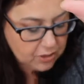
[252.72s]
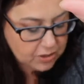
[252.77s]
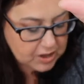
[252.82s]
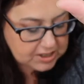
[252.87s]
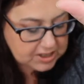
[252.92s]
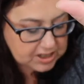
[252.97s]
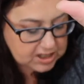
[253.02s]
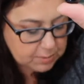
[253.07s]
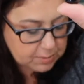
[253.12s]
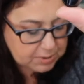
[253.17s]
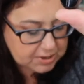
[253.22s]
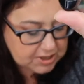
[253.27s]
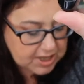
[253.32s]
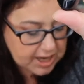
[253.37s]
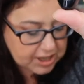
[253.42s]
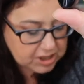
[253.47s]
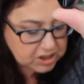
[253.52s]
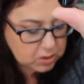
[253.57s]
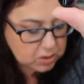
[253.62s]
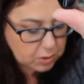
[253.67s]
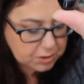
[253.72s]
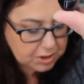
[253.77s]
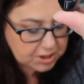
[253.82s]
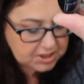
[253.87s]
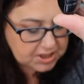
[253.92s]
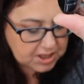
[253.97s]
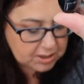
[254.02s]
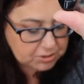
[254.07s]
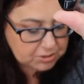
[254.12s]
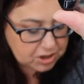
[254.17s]
This is to protect you on your
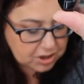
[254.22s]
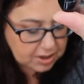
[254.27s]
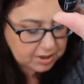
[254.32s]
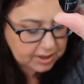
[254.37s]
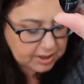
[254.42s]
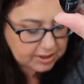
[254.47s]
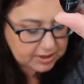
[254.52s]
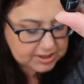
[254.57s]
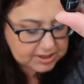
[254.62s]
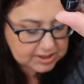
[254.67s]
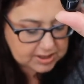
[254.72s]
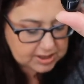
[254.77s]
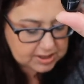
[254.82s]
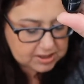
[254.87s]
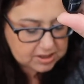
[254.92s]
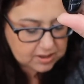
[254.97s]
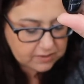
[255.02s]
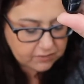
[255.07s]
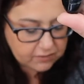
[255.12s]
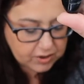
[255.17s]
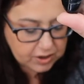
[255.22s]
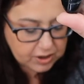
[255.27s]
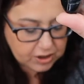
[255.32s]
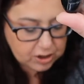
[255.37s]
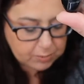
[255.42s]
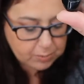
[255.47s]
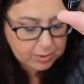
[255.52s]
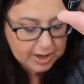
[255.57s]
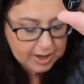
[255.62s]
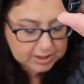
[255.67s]
deep journey this season. For a
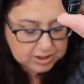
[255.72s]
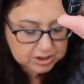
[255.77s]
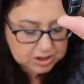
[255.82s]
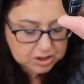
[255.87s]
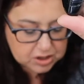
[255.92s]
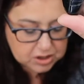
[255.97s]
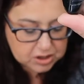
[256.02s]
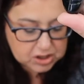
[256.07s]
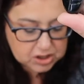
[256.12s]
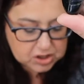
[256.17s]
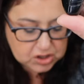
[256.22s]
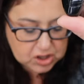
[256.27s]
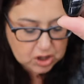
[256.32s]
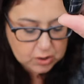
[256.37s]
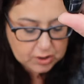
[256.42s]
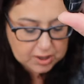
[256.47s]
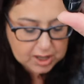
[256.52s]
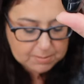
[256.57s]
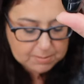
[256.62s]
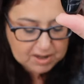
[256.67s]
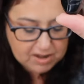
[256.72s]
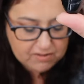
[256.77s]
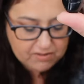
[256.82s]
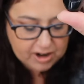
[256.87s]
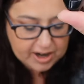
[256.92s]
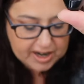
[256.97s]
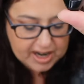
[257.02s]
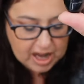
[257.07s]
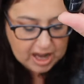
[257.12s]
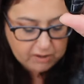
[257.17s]
new practitioner, the stone can be
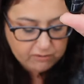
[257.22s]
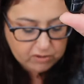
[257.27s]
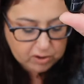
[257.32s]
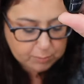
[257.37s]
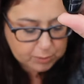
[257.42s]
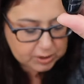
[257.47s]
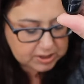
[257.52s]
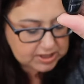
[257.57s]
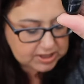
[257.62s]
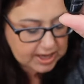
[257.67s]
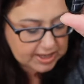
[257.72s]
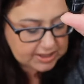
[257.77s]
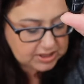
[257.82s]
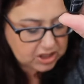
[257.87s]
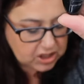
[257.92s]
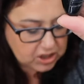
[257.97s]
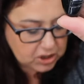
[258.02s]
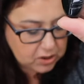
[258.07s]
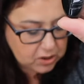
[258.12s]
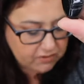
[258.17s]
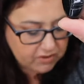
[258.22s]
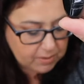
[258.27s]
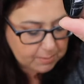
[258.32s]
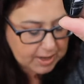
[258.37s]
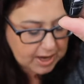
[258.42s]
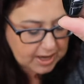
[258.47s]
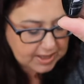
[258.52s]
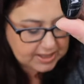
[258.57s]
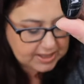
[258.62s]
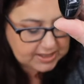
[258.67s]
very helpful protecting you from
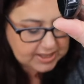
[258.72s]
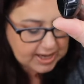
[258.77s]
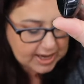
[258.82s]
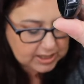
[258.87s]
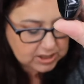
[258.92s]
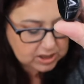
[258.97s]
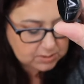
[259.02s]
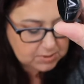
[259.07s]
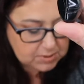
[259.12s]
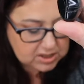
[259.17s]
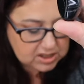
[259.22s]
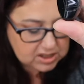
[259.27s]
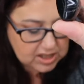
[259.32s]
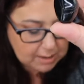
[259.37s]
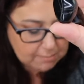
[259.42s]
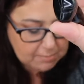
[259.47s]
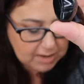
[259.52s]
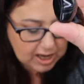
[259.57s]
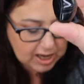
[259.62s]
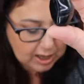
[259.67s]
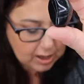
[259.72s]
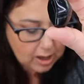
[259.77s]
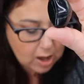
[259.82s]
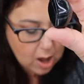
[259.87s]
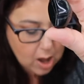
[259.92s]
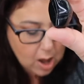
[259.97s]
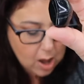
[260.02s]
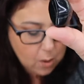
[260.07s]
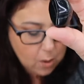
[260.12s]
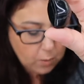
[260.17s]
any attachments that may
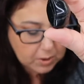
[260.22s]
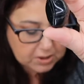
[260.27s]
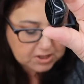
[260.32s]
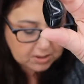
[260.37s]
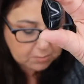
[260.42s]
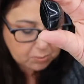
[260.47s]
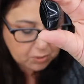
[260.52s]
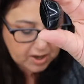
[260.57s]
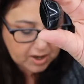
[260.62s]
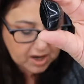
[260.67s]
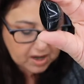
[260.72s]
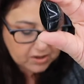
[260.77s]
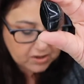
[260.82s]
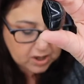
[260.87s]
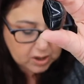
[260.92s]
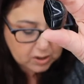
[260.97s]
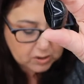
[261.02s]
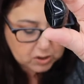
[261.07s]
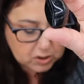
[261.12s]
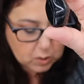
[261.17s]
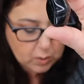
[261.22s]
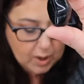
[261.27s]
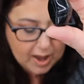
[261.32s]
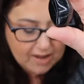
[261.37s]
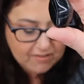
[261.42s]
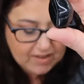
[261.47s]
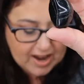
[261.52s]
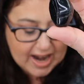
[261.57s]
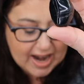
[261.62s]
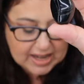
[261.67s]
want to prey on those who
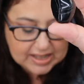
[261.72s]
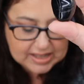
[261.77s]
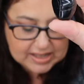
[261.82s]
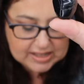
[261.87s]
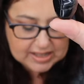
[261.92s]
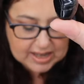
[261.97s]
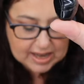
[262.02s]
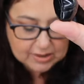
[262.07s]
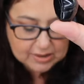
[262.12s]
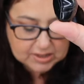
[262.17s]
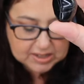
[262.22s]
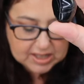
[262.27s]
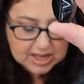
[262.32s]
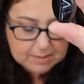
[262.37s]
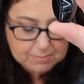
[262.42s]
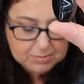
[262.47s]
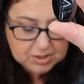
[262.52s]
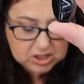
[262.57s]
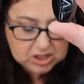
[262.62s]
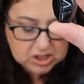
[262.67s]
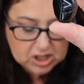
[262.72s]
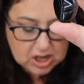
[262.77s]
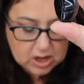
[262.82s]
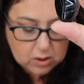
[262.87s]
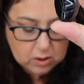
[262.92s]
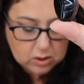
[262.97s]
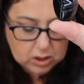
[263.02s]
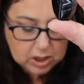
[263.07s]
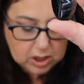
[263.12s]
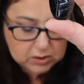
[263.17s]
have any doubts. Keep the
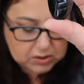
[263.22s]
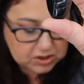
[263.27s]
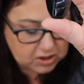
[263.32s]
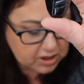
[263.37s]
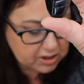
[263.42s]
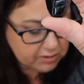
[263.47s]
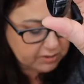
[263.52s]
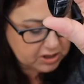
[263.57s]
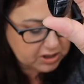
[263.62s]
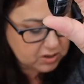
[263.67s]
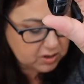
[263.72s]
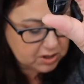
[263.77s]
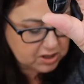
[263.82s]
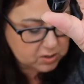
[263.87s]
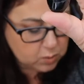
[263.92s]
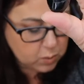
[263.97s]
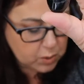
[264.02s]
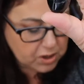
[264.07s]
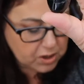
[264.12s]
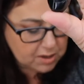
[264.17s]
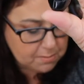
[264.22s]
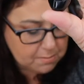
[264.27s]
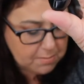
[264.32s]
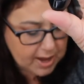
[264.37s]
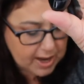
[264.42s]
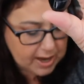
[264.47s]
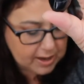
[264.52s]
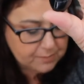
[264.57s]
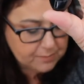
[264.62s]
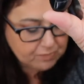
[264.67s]
stone close during rituals where you
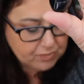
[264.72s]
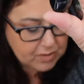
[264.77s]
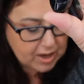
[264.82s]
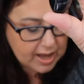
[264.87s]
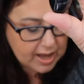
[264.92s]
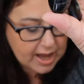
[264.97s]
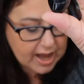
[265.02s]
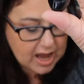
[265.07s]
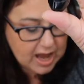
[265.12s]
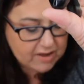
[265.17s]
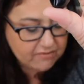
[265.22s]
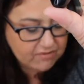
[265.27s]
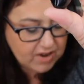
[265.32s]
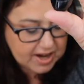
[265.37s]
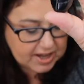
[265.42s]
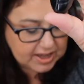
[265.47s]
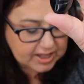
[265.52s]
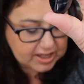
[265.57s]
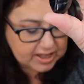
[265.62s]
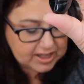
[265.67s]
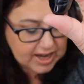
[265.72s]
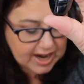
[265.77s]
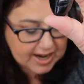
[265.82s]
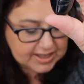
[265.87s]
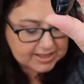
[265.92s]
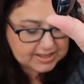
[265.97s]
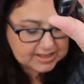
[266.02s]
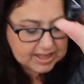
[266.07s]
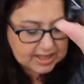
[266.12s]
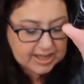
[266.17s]
may inviting
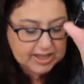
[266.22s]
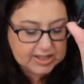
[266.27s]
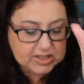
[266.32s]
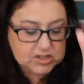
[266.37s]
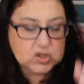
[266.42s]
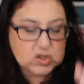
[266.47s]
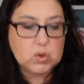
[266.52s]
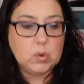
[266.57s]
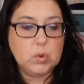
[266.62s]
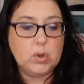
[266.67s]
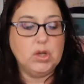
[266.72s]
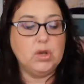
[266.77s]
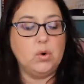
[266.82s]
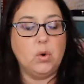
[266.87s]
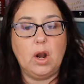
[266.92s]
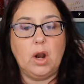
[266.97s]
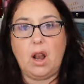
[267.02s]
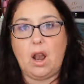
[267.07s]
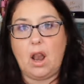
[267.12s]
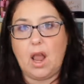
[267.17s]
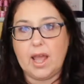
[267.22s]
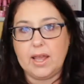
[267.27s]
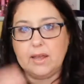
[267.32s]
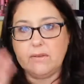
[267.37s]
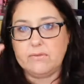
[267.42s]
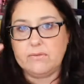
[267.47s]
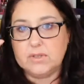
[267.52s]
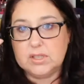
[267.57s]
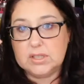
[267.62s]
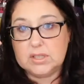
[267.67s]
guidance into your
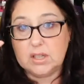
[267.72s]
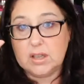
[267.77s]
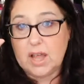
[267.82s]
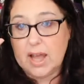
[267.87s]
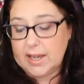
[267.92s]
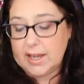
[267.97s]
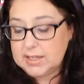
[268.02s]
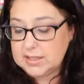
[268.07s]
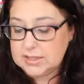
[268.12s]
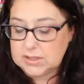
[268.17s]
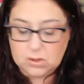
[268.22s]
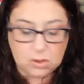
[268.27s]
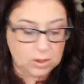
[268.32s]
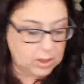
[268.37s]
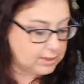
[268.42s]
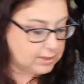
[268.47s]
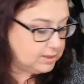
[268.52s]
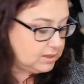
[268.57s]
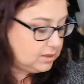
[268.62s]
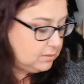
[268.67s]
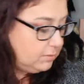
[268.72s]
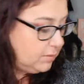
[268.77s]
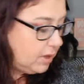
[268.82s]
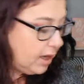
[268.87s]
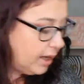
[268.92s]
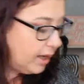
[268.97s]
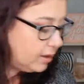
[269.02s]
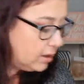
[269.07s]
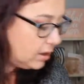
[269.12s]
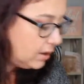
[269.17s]
life. So that is awesome.
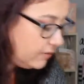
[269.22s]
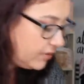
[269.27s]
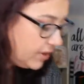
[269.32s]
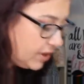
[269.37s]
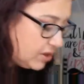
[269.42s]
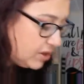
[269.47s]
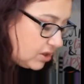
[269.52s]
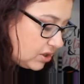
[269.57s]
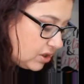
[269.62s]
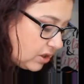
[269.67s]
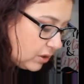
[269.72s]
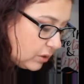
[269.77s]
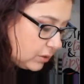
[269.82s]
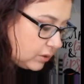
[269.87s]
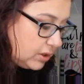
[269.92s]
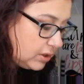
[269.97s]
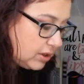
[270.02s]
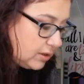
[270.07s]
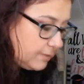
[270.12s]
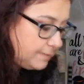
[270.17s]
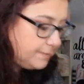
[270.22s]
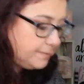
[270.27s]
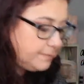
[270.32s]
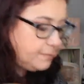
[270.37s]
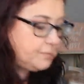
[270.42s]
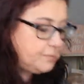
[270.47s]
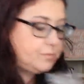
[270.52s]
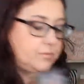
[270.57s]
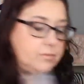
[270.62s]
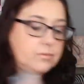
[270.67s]
I love their stones.
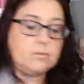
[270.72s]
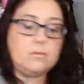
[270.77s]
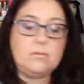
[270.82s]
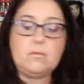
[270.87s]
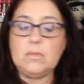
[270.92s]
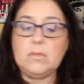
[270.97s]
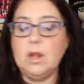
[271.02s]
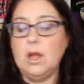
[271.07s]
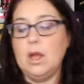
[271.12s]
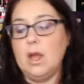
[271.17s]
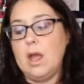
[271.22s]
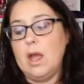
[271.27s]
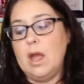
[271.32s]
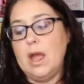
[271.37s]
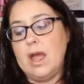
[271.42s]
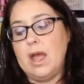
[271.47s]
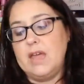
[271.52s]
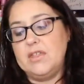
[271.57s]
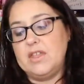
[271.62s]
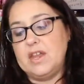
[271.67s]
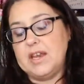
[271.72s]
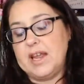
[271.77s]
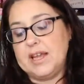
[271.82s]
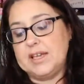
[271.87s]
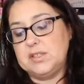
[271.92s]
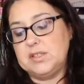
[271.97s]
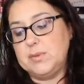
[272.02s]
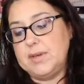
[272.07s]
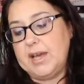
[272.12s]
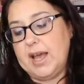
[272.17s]
And then
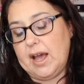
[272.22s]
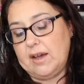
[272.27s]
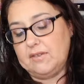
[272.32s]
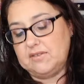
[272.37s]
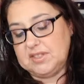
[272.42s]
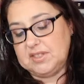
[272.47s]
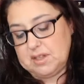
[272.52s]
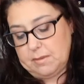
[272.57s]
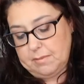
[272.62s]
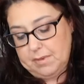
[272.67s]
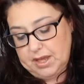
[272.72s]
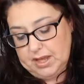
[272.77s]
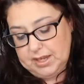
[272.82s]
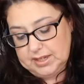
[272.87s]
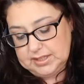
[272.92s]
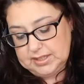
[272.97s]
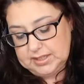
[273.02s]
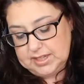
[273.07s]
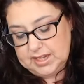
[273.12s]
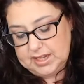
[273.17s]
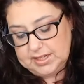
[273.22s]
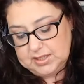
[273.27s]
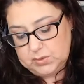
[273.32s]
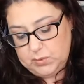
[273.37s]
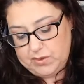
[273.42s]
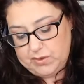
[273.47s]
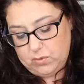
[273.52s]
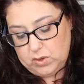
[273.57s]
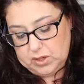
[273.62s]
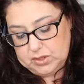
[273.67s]
next we have some incense.
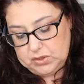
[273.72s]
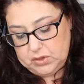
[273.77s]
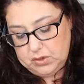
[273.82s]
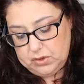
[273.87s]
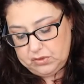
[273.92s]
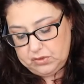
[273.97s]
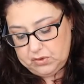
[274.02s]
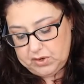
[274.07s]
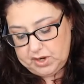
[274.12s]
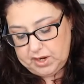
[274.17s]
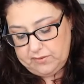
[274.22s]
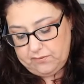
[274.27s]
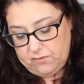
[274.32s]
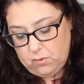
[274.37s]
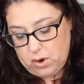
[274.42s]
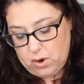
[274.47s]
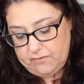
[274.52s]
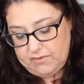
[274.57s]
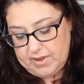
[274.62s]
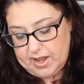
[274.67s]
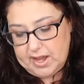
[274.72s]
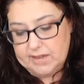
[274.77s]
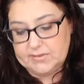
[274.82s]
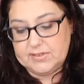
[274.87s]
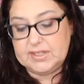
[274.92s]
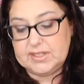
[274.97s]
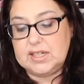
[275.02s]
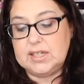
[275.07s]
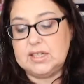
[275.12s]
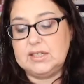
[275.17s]
We have one, two, three, four, five,
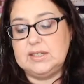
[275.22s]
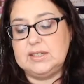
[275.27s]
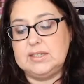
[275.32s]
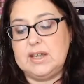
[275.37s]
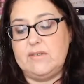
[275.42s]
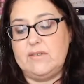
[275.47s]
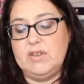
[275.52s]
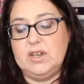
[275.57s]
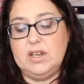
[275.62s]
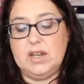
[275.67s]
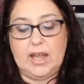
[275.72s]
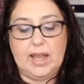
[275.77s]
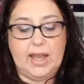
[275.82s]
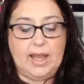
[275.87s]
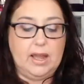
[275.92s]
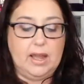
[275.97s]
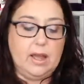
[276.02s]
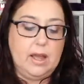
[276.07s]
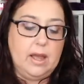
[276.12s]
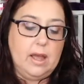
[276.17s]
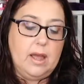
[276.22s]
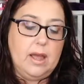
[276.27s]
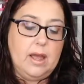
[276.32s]
six, seven, eight.